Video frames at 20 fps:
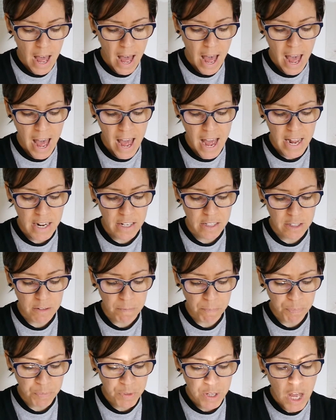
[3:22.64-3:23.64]
And
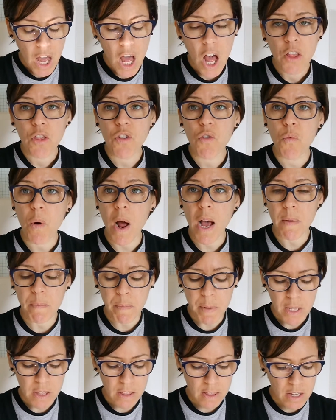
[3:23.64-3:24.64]
the
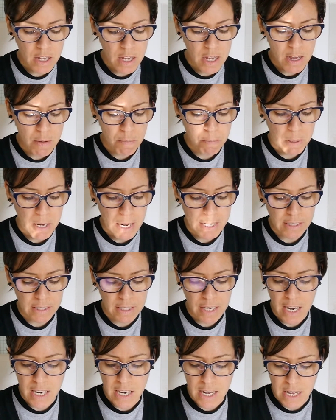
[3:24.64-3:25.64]
riper the
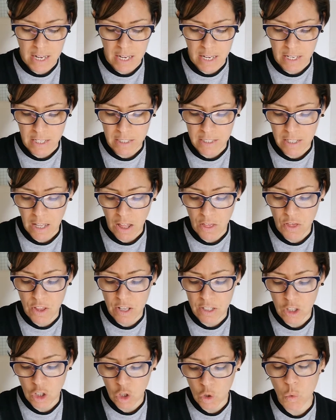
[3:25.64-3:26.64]
plantain is,
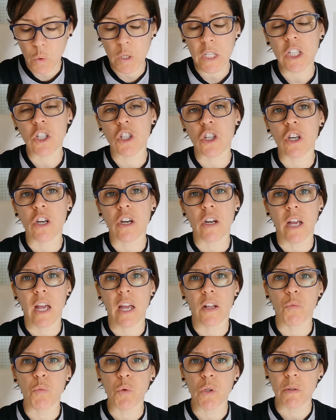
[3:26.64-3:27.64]
the sweeter
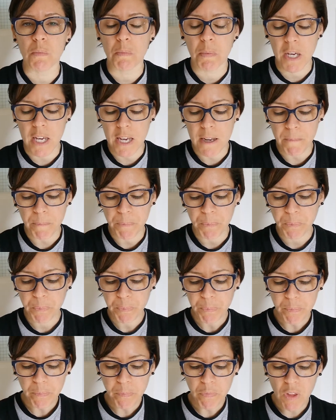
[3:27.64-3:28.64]
it would be.
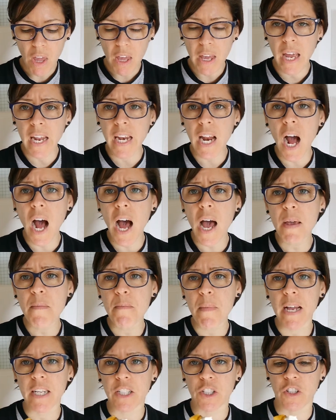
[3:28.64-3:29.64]
And I
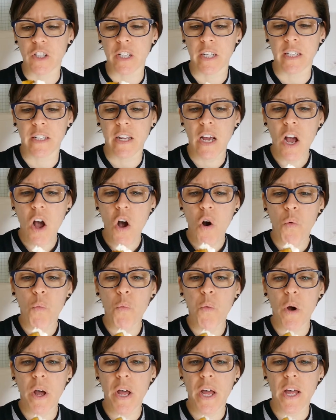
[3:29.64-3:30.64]
mashed it
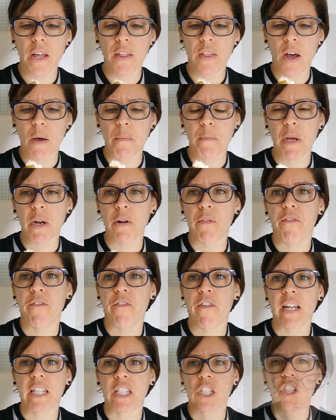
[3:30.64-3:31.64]
with a bit of
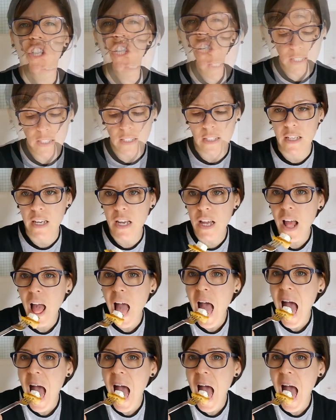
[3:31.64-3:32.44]
feta cheese.